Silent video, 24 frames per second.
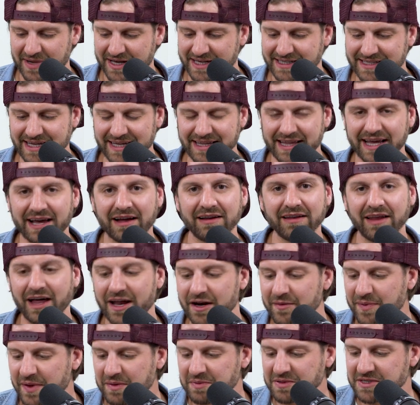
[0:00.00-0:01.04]
Because I think a
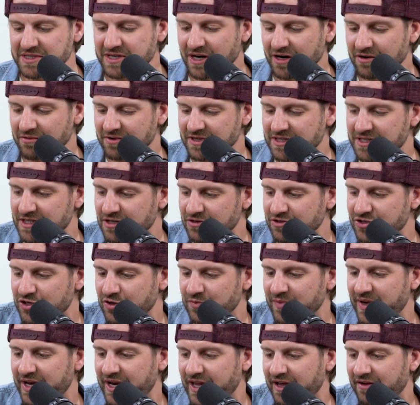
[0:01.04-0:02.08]
lot of people start with
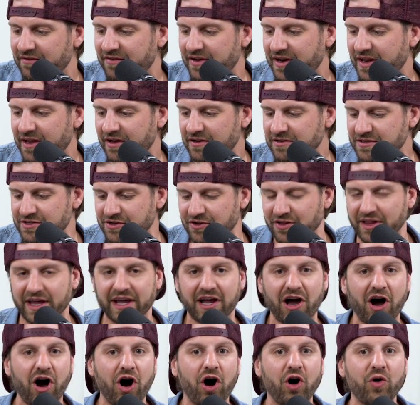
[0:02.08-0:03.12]
social media videos. They're
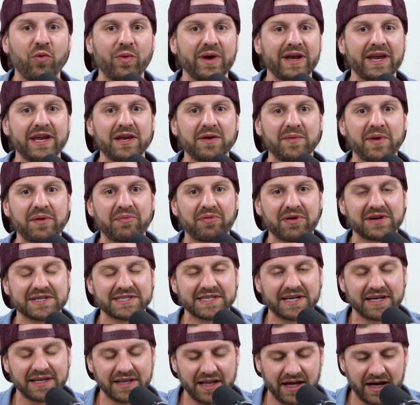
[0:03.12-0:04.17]
like, oh, we need to be
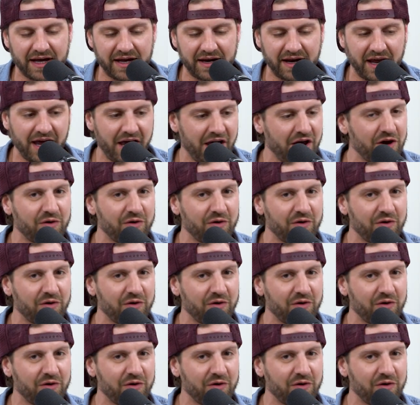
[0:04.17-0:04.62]
present online.